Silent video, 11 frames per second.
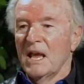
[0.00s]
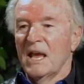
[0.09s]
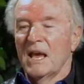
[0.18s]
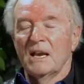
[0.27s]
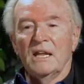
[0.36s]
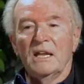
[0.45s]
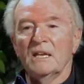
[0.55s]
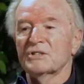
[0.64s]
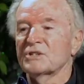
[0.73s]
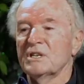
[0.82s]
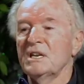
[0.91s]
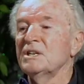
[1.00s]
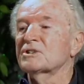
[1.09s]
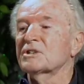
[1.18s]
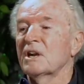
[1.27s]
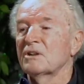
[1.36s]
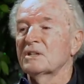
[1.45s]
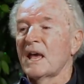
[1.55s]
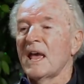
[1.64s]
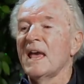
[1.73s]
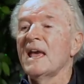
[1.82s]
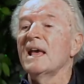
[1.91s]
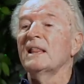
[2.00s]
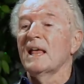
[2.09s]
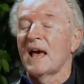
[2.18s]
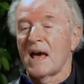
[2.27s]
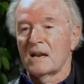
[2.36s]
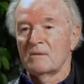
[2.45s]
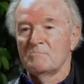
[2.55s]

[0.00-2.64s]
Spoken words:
and he scared the hell out